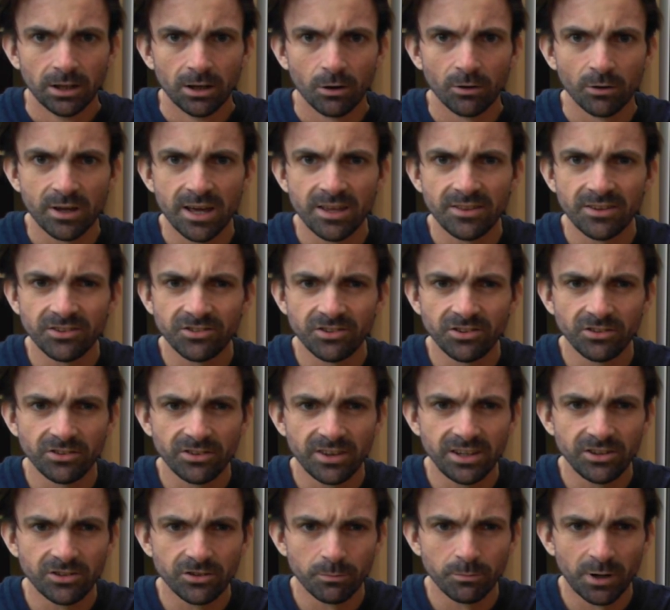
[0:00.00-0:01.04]
Okay,
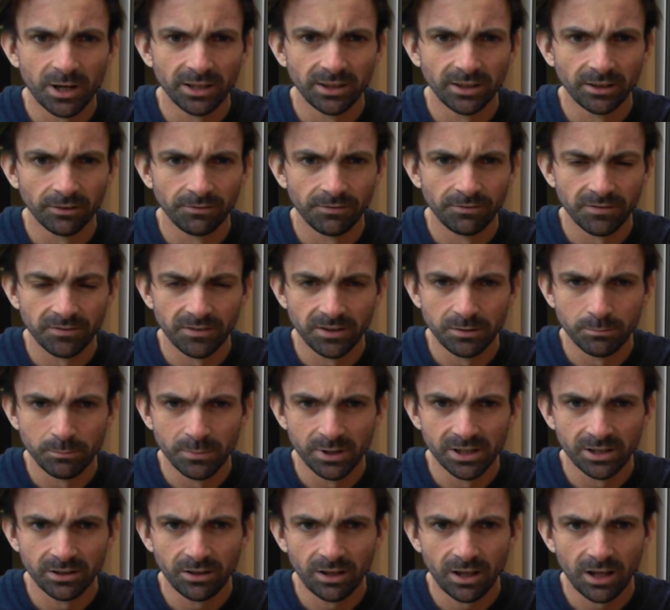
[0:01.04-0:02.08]
these are my little 15
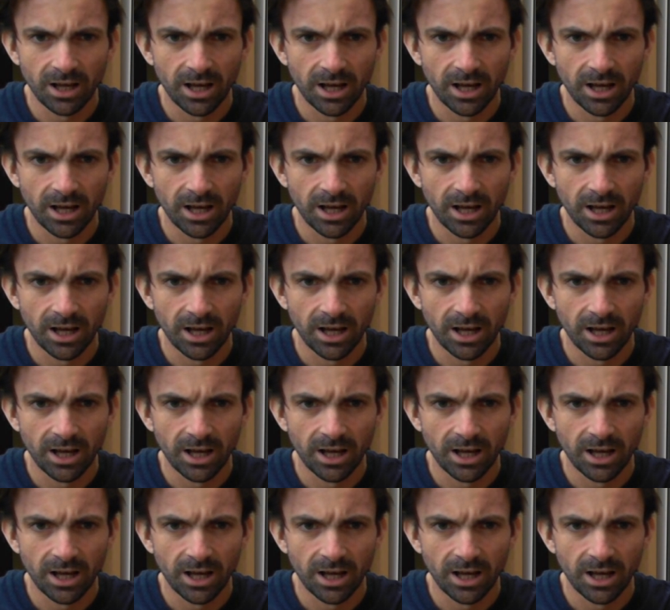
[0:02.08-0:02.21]
mil.